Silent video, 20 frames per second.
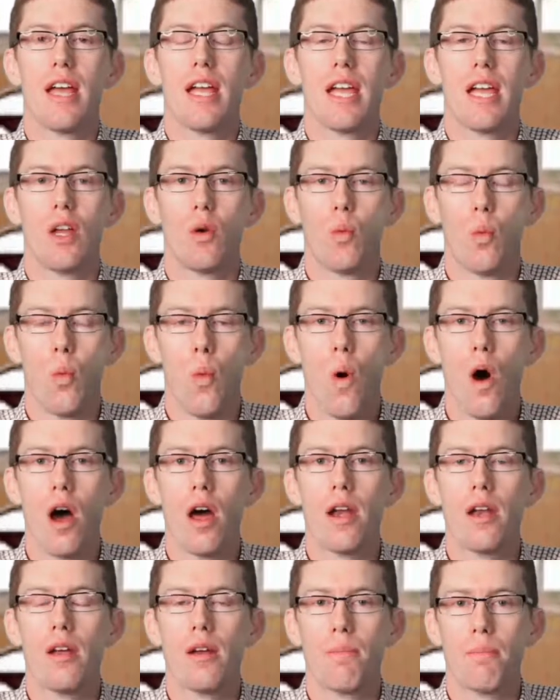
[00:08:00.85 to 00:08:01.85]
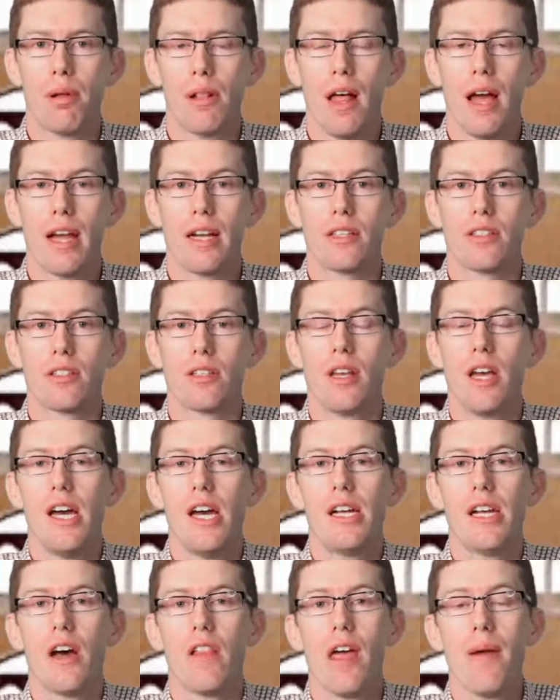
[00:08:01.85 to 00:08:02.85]
in one place.
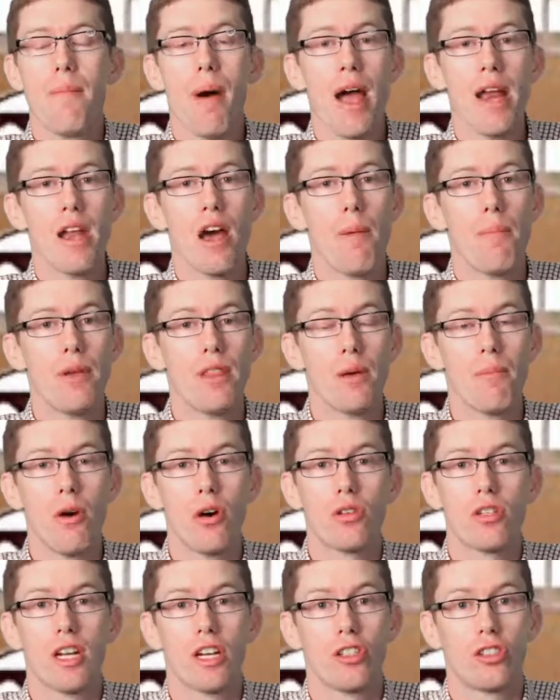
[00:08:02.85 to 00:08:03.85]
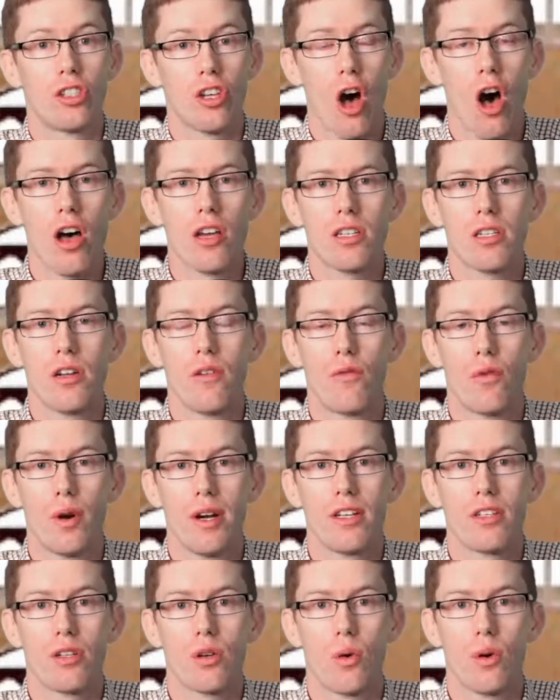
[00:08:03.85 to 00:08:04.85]
Now, they might not be the most exhaustive
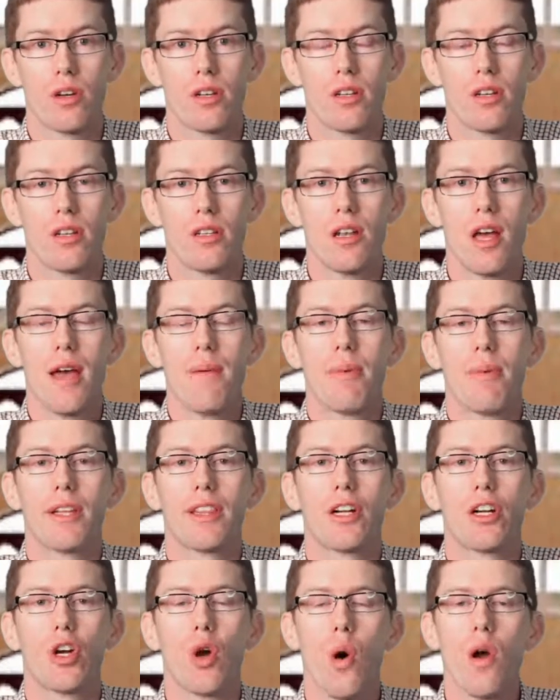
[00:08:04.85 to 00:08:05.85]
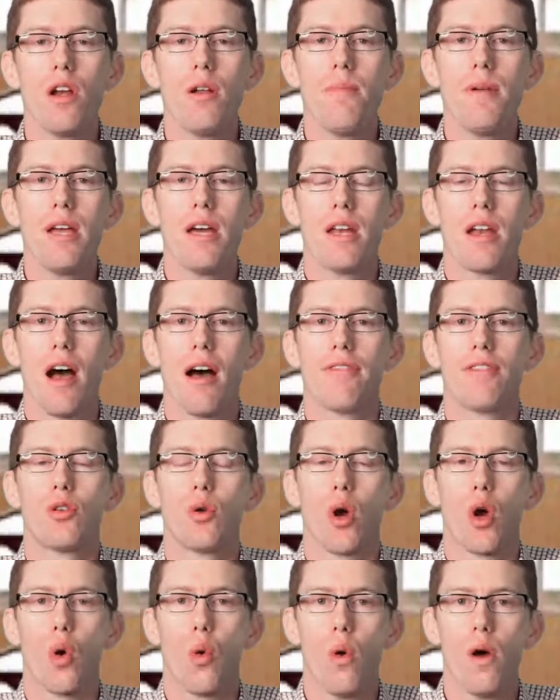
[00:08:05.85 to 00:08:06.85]
resources, but they're going to be enough
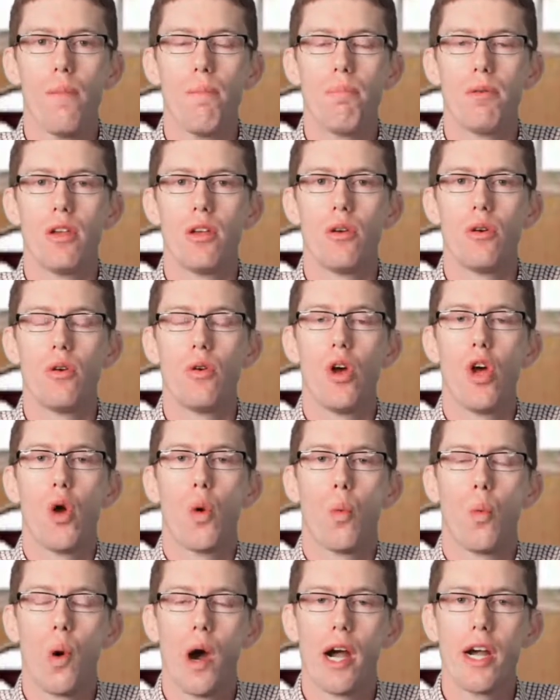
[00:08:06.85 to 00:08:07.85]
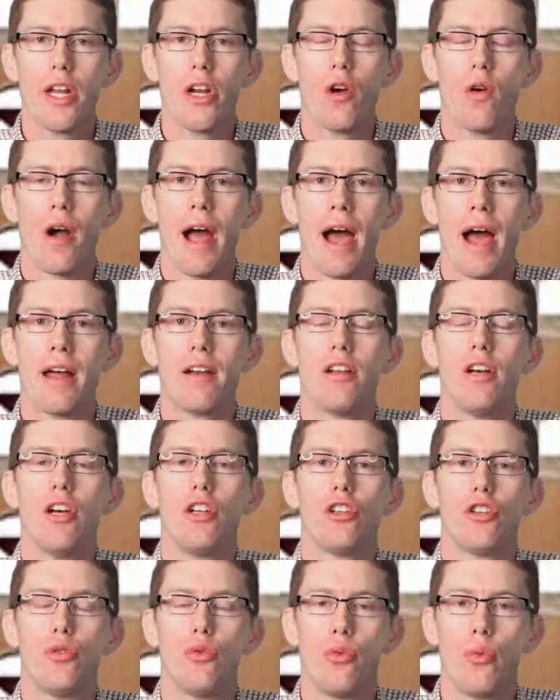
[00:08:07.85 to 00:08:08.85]
to equip you where you're at
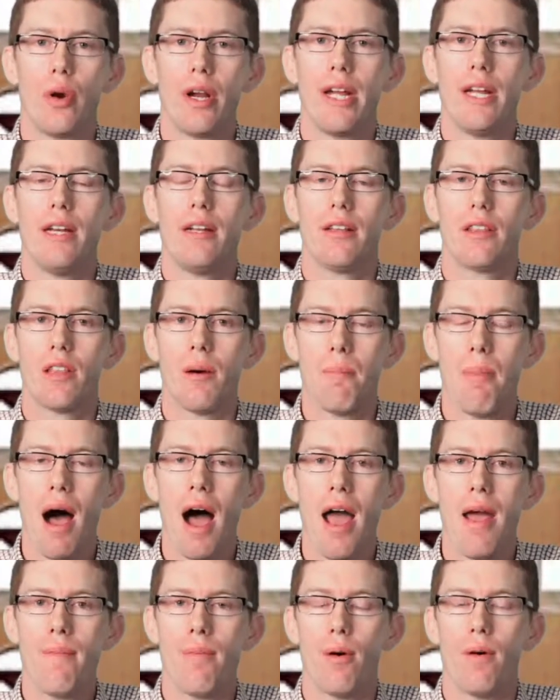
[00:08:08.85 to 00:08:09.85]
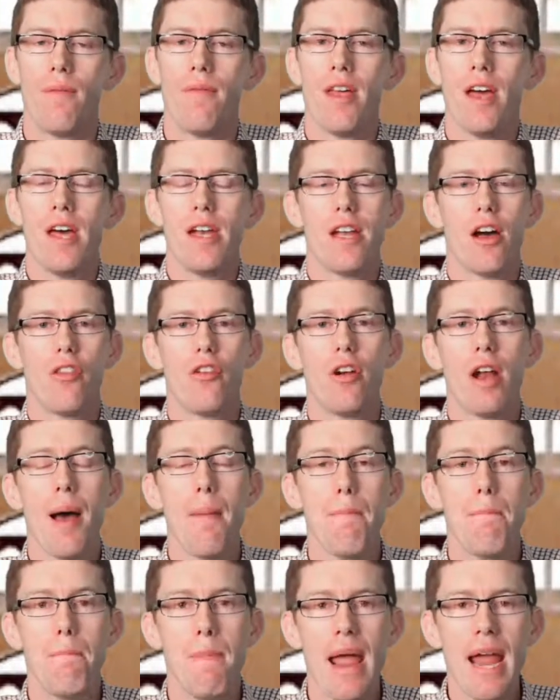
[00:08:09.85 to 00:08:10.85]
to read the Bible. Now, they're
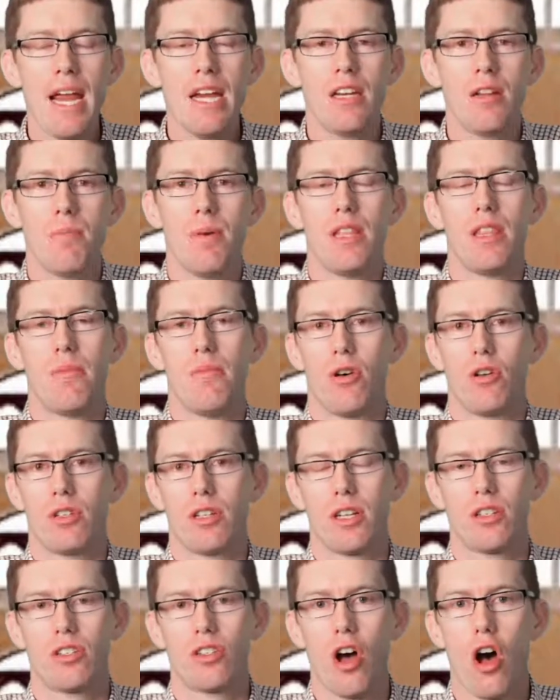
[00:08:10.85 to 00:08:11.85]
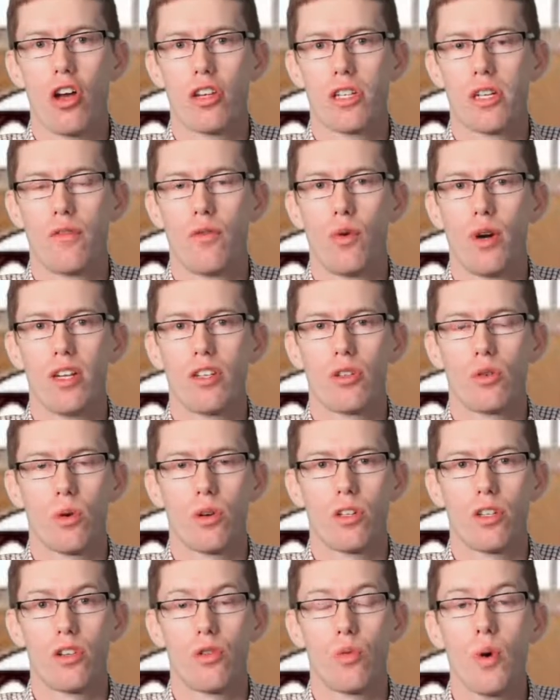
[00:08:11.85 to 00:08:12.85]
not made to be the most exhaustive
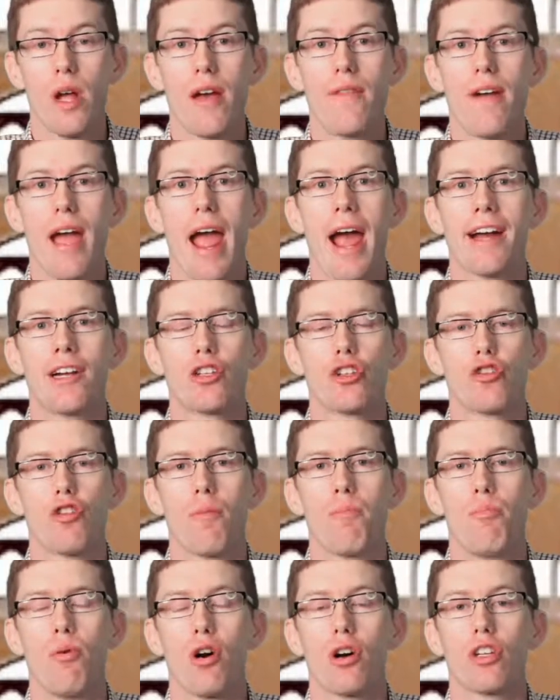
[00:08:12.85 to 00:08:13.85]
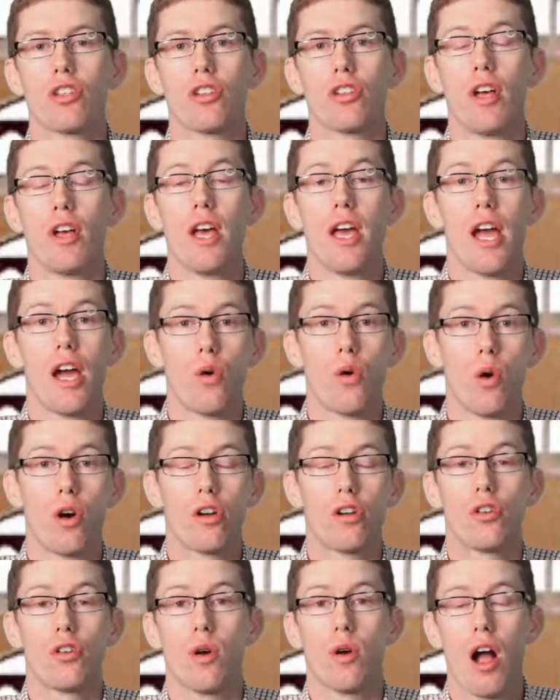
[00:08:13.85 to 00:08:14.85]
resources. We have extra books in
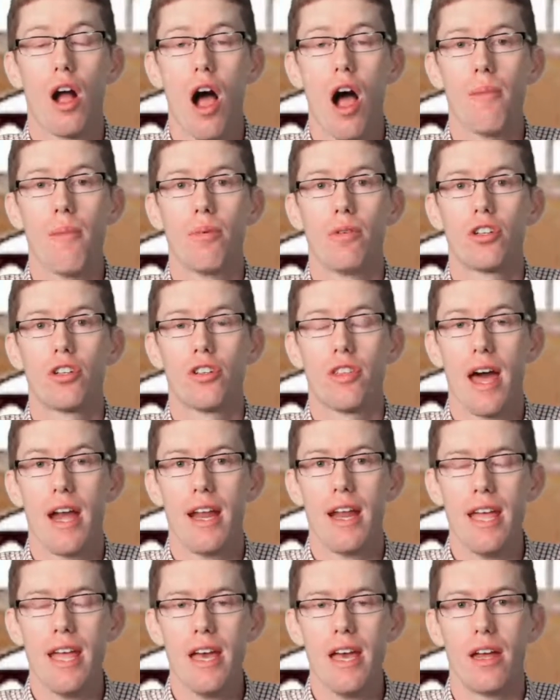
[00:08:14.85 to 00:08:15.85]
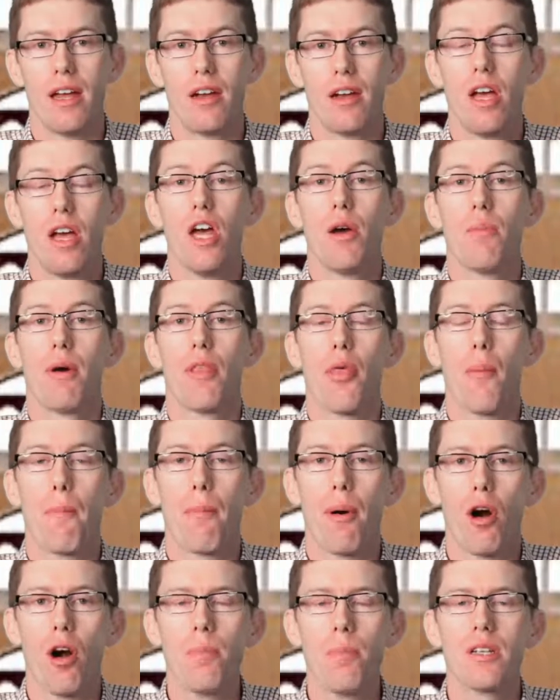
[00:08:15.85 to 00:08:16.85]
order to accomplish that end. But the
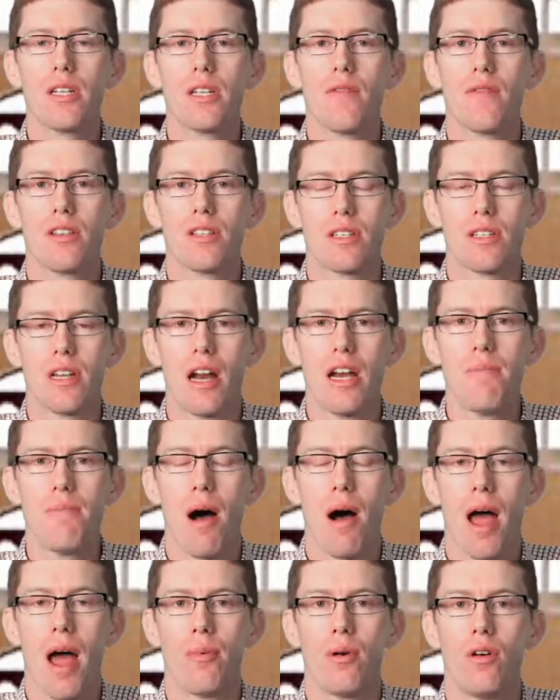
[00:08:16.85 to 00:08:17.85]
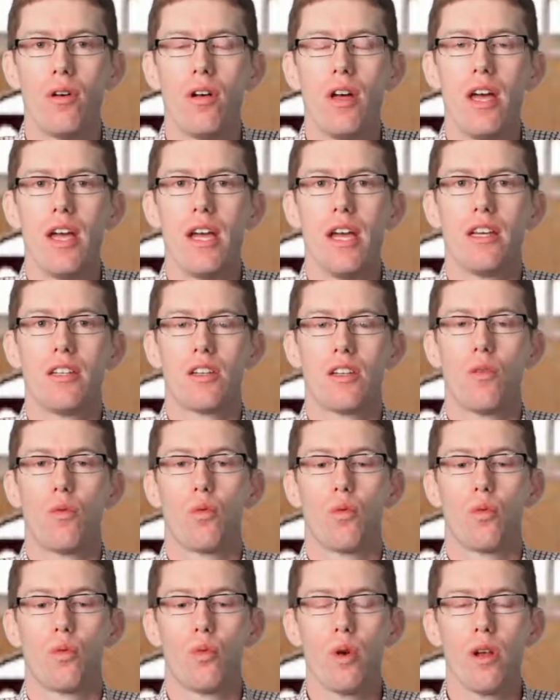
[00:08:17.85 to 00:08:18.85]
purpose of a study Bible is to
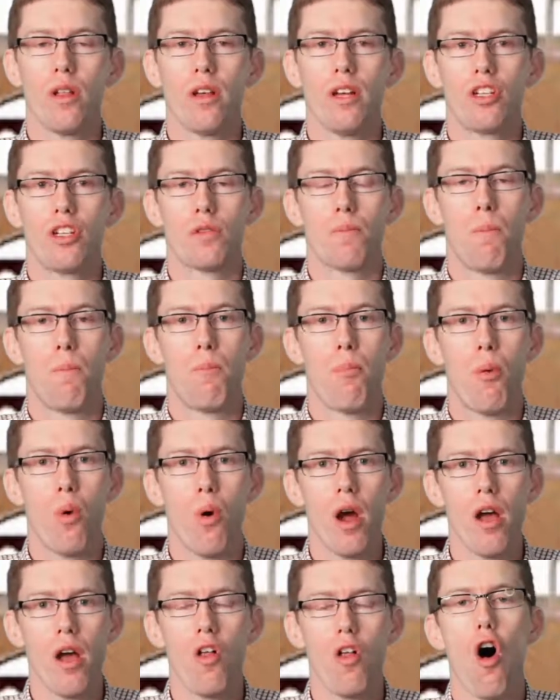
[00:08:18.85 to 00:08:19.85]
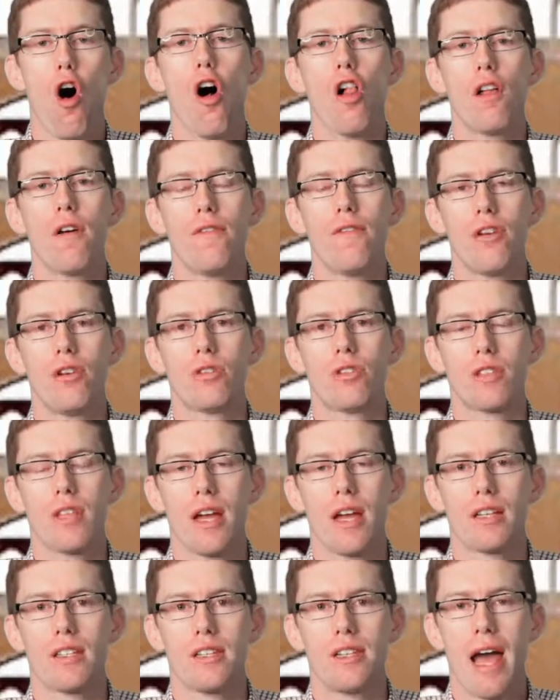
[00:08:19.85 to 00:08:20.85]
really just boil all of those
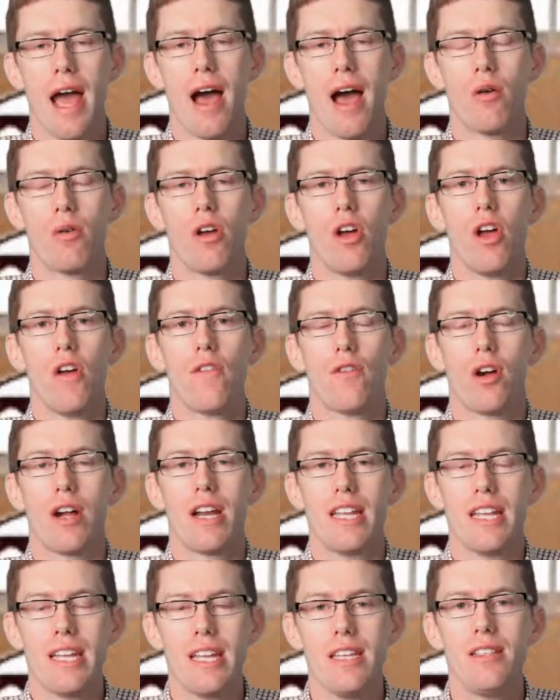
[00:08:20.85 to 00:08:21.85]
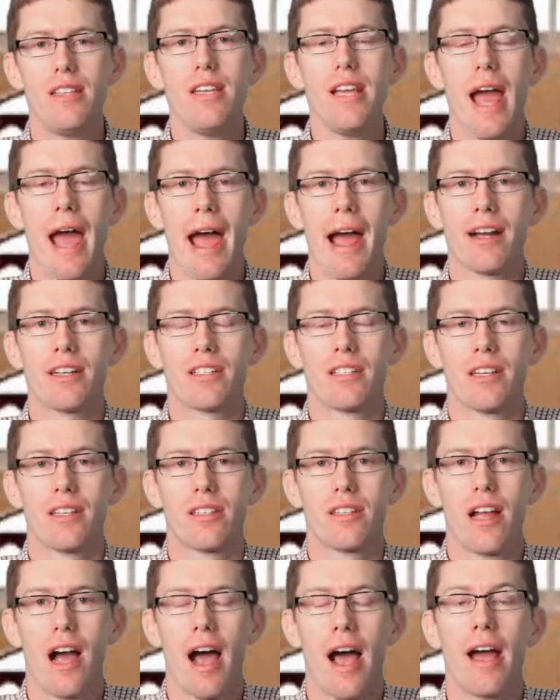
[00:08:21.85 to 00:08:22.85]
things down for an easy
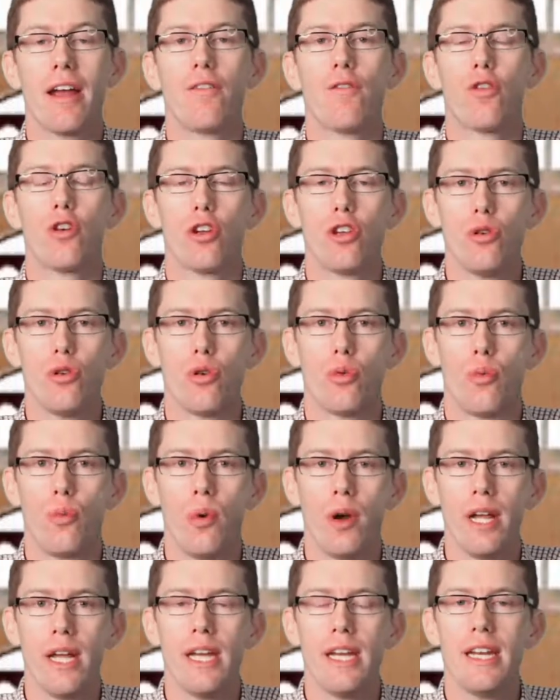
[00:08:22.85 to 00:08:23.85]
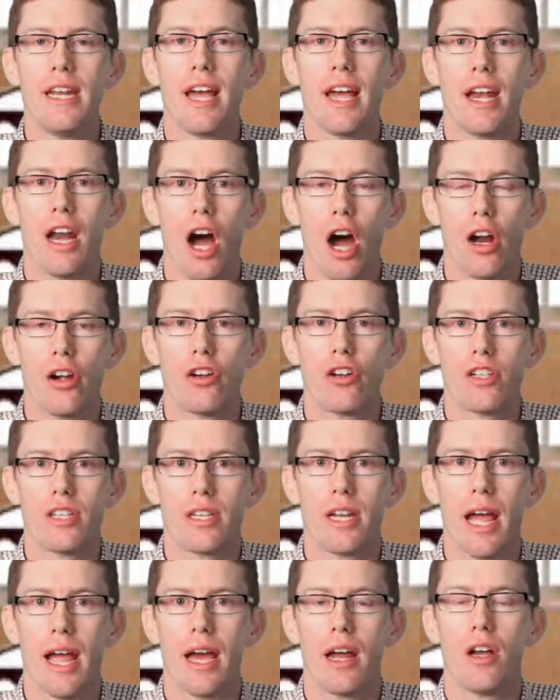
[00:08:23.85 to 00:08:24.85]
access guide for you to read and
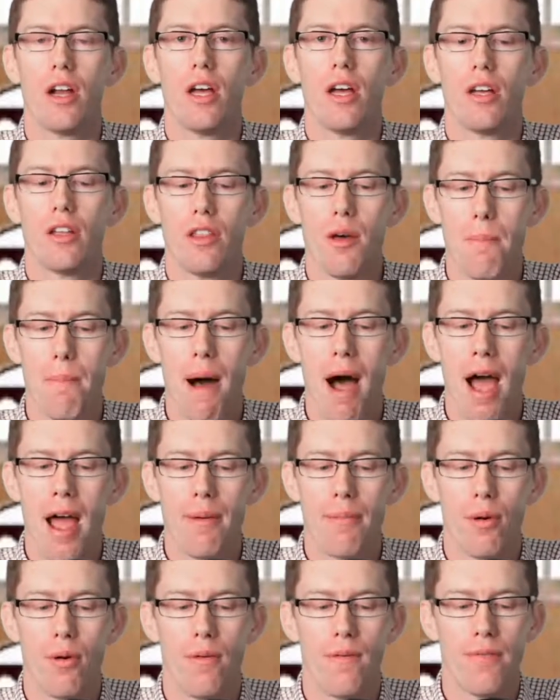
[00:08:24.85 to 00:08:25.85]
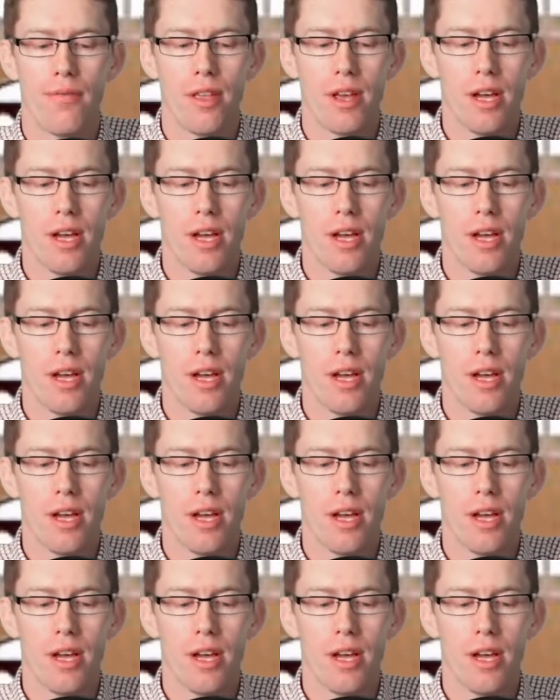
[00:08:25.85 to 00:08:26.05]
understand the Bible.